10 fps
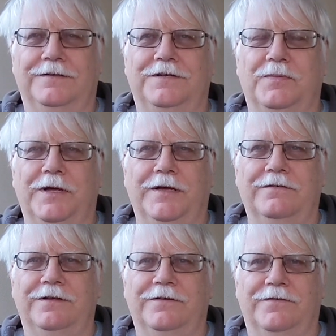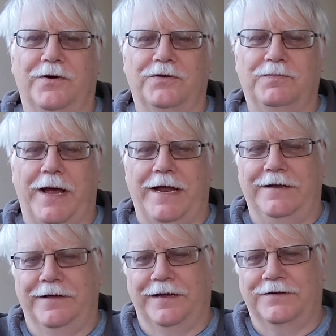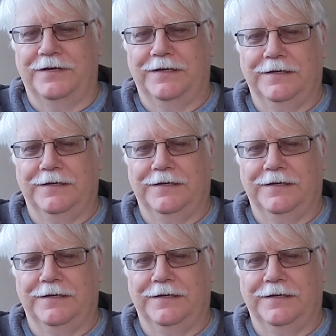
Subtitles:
to me, evokes bad things.